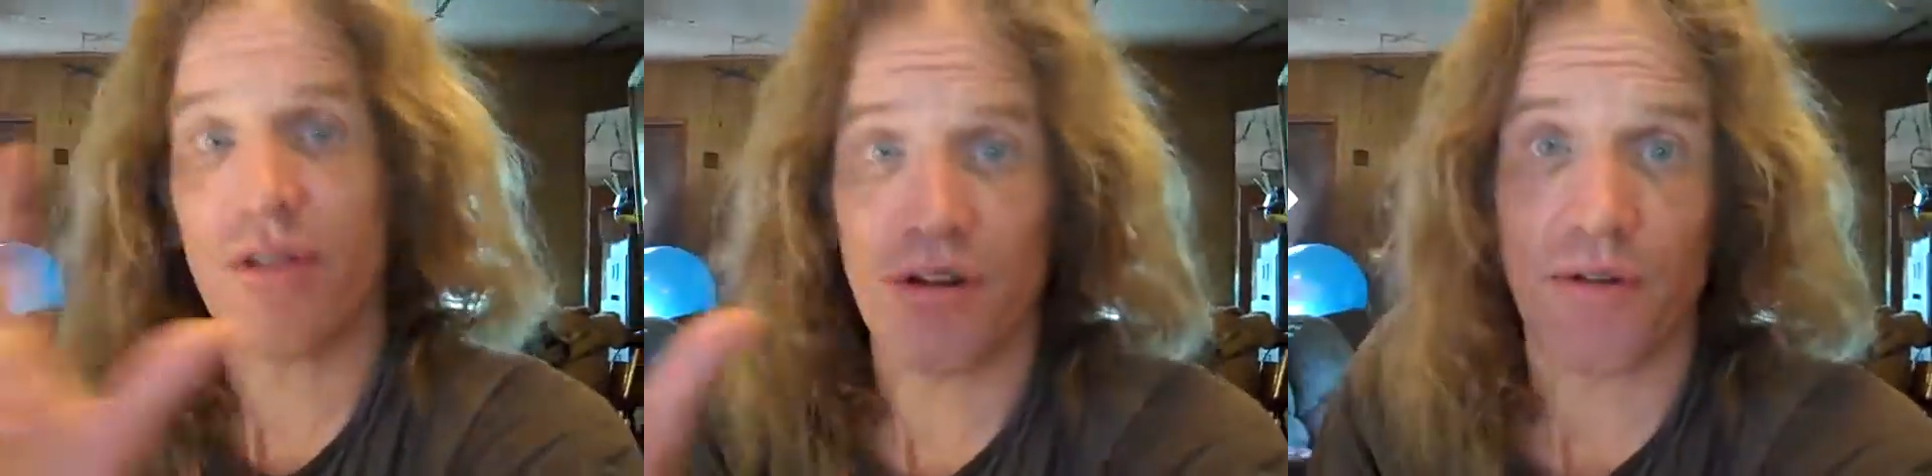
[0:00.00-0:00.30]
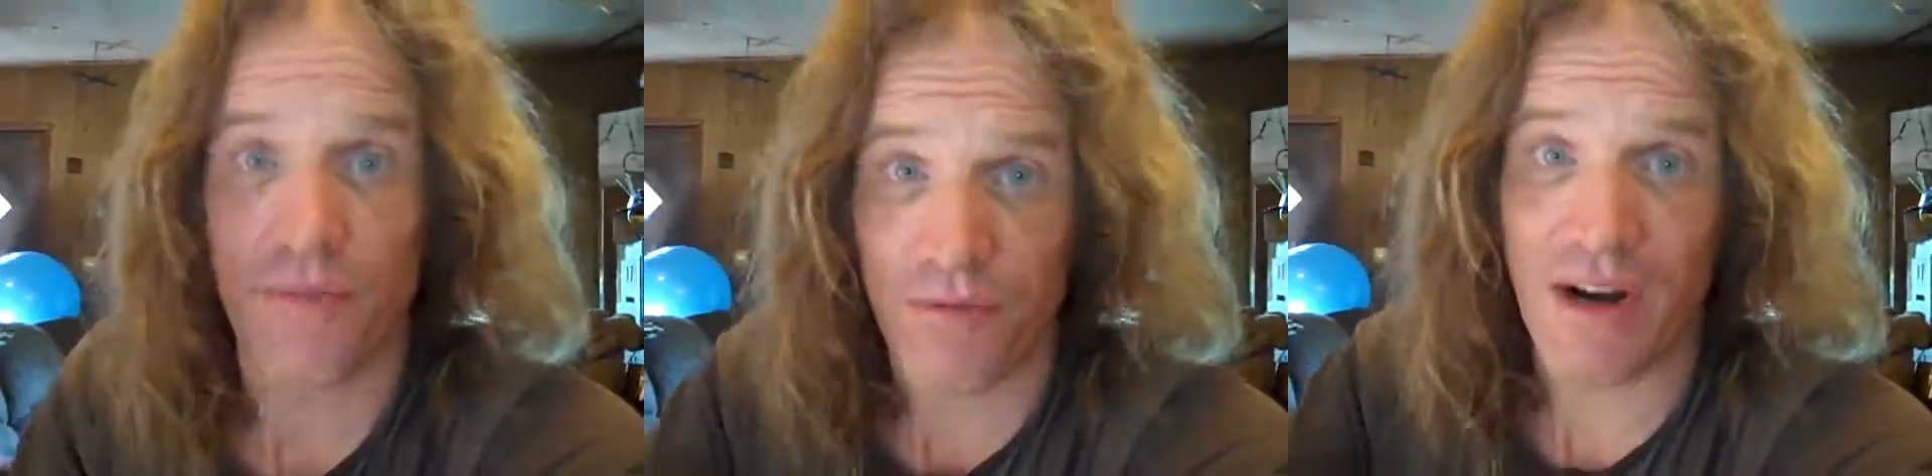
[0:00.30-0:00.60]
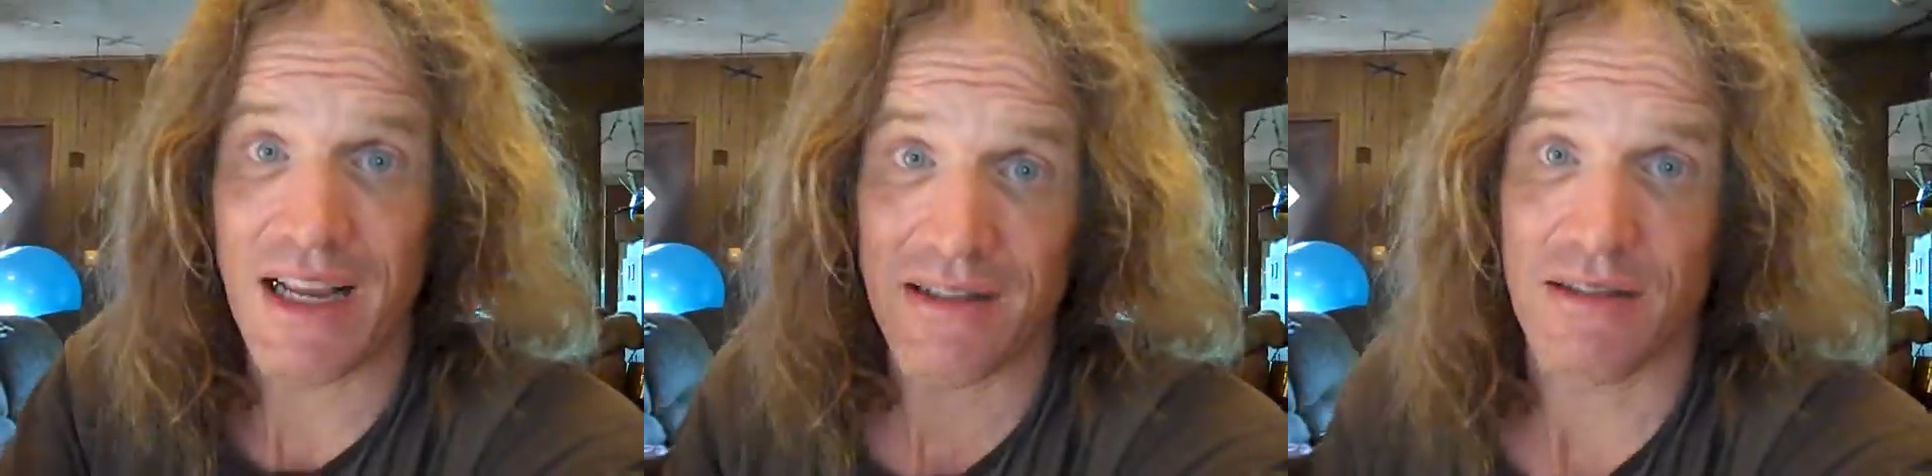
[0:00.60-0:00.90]
little
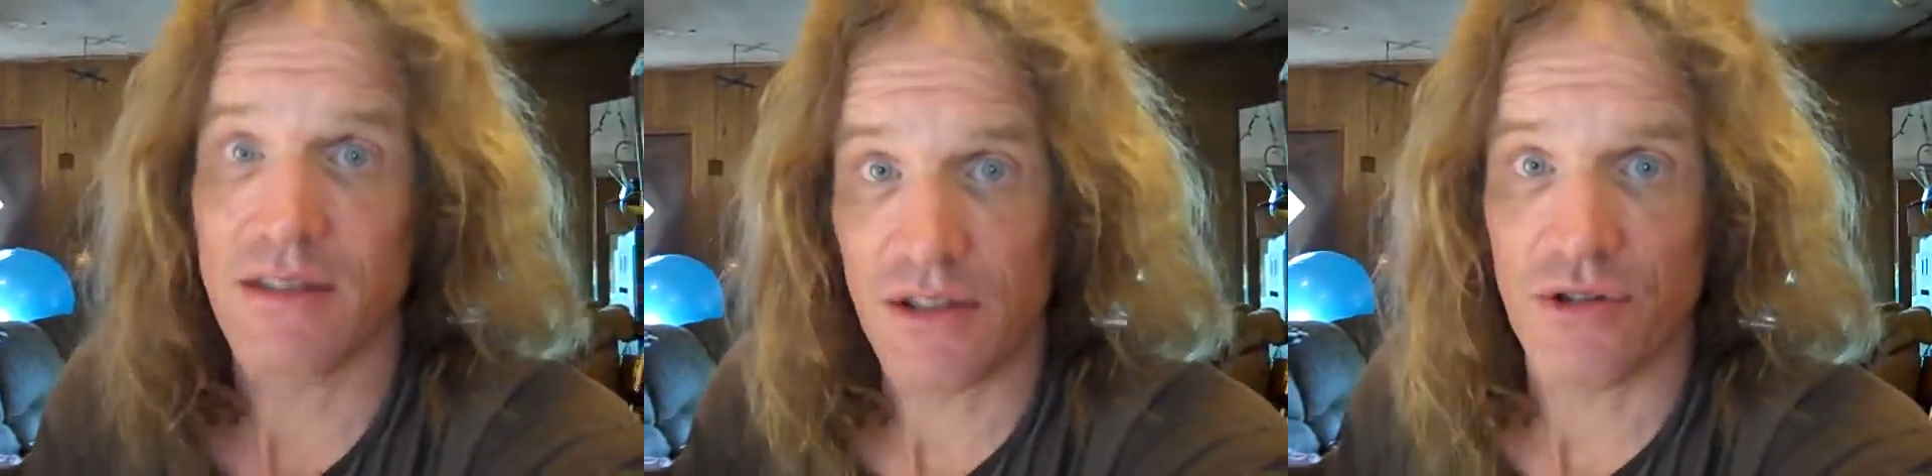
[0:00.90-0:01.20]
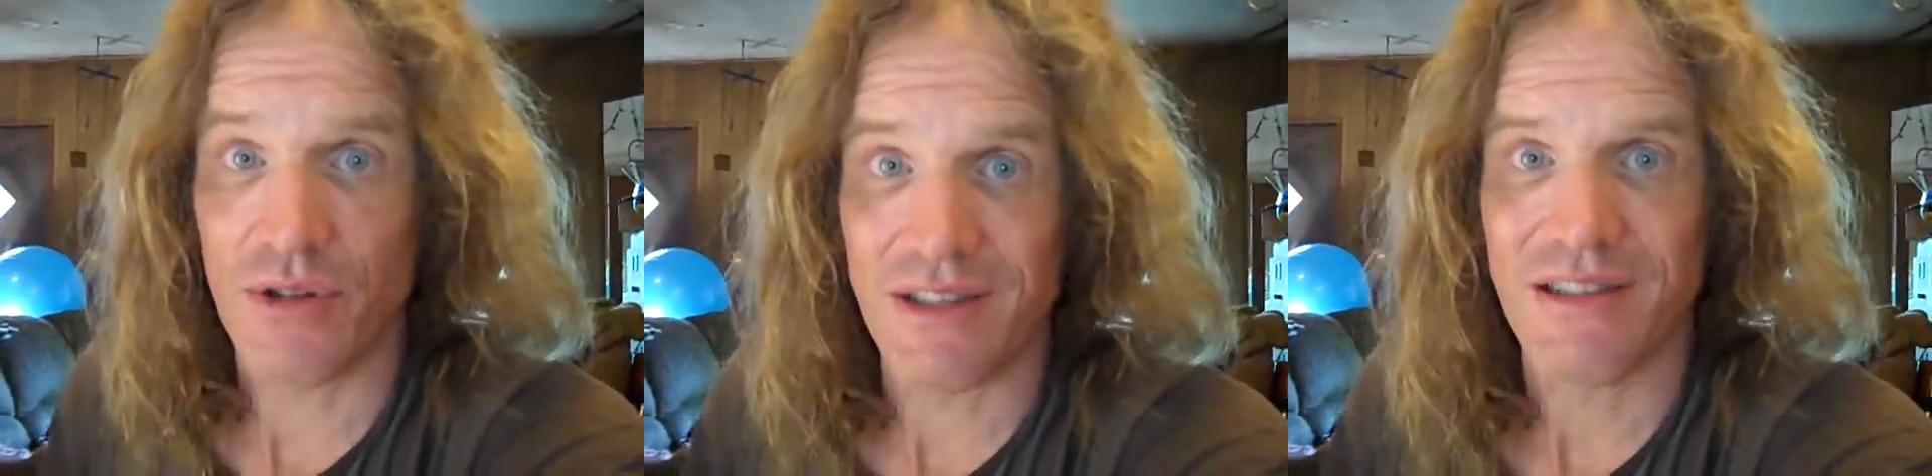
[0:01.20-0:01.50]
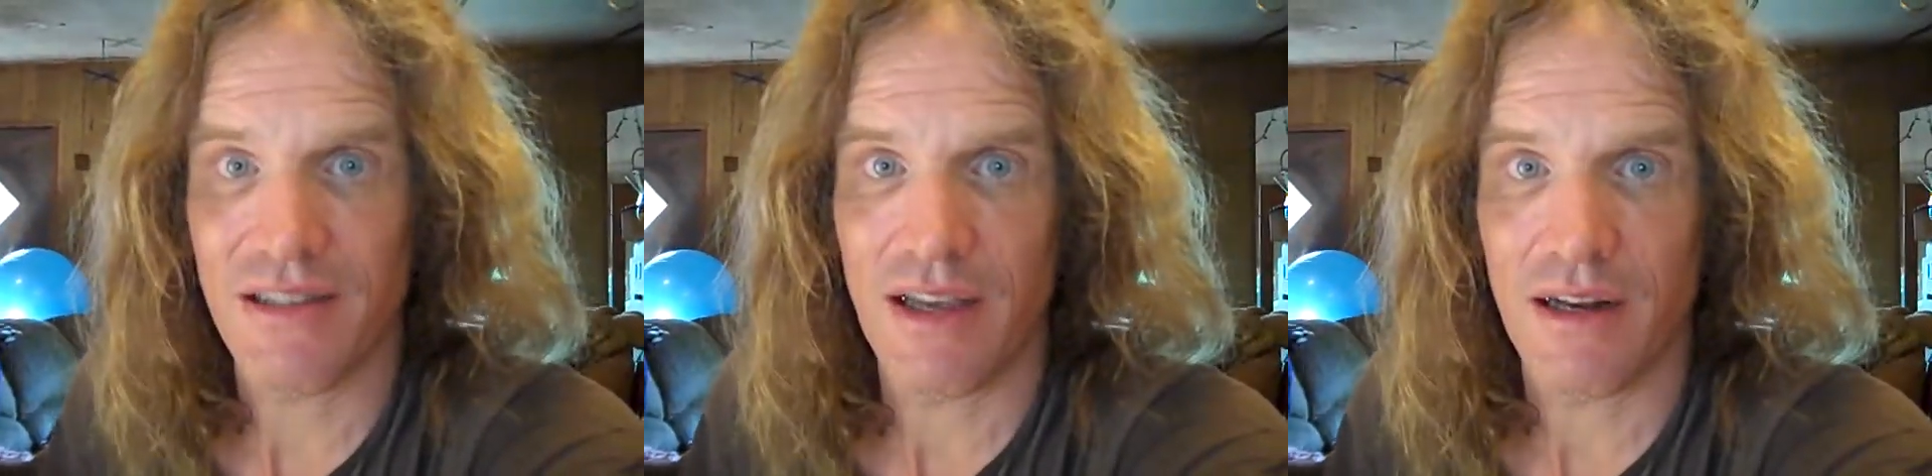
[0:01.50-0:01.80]
phrases that you can
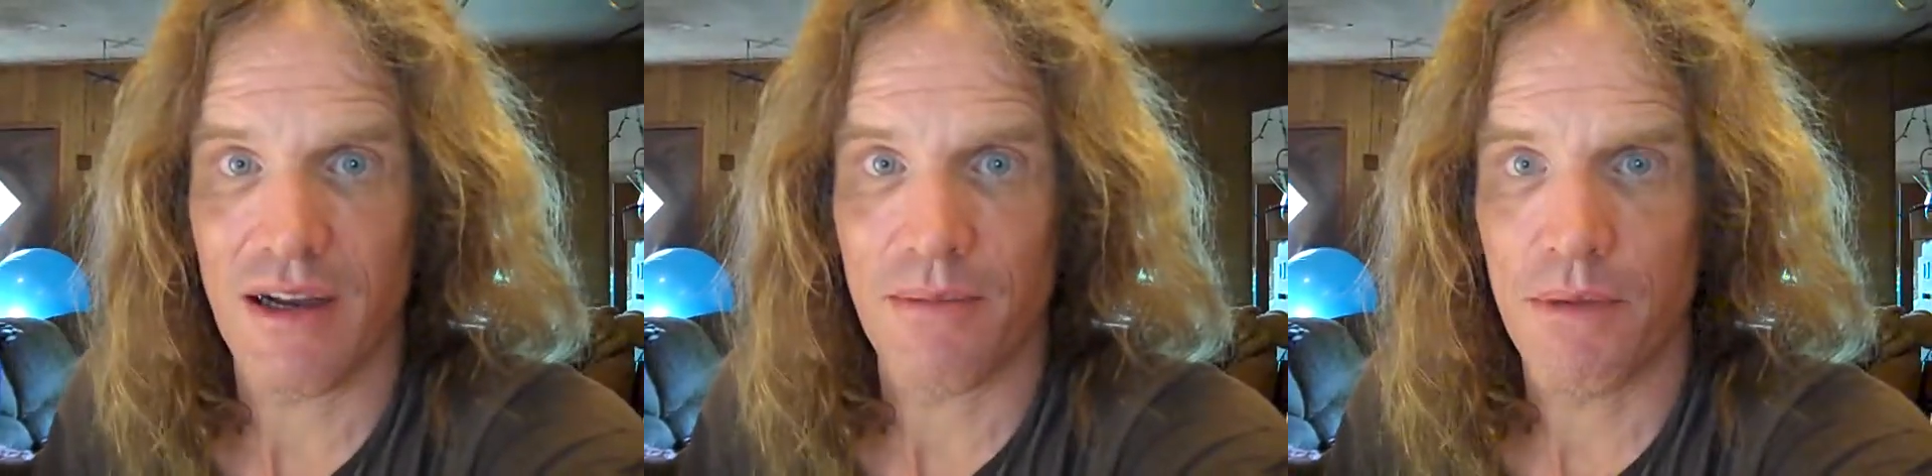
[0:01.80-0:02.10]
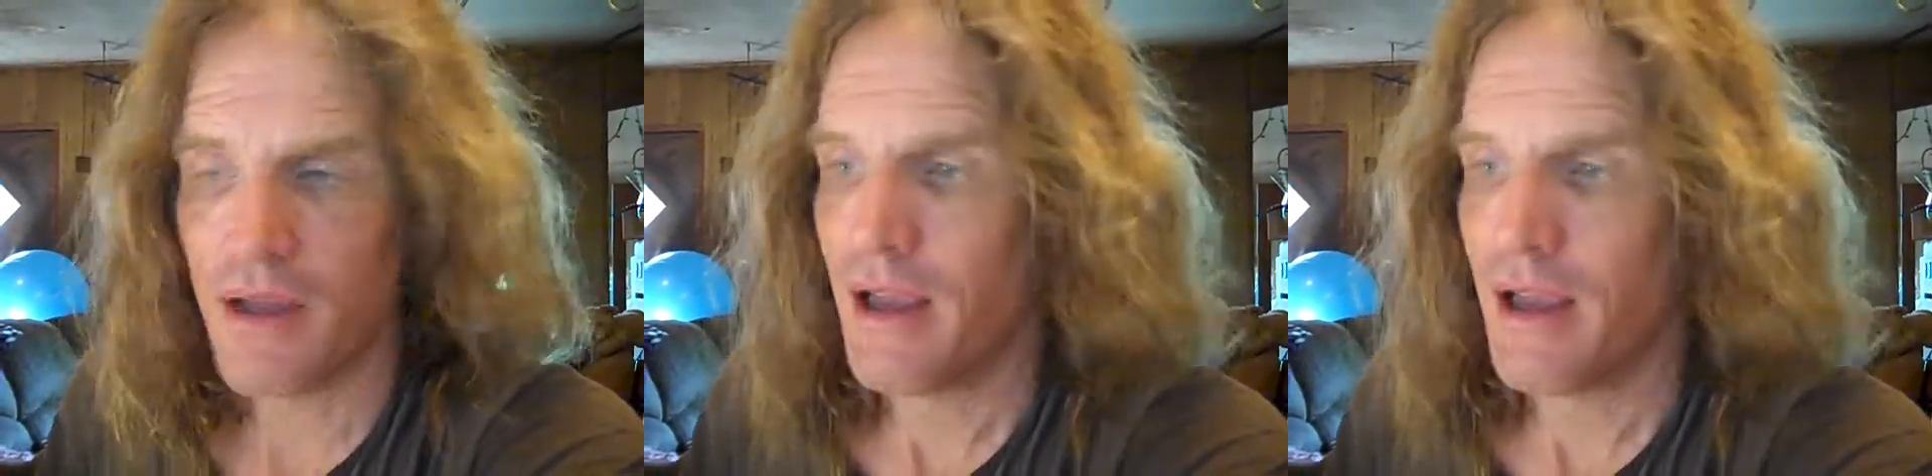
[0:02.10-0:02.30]
set up.